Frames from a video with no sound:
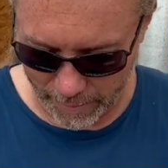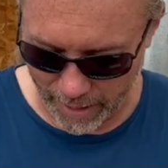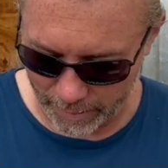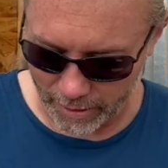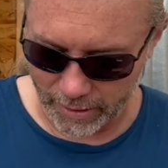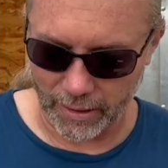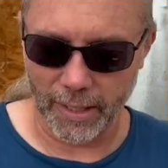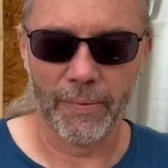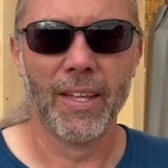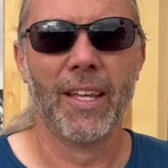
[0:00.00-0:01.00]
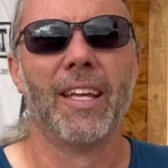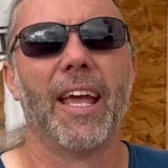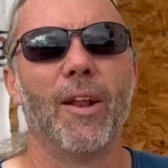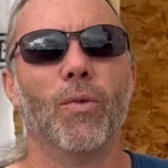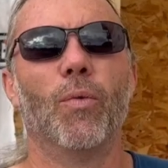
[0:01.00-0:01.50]
mad, I'm not gonna lie.
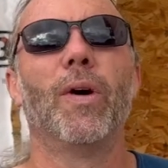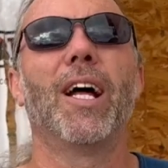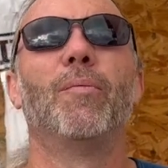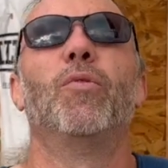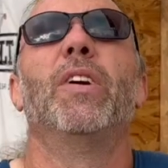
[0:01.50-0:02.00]
And when I'm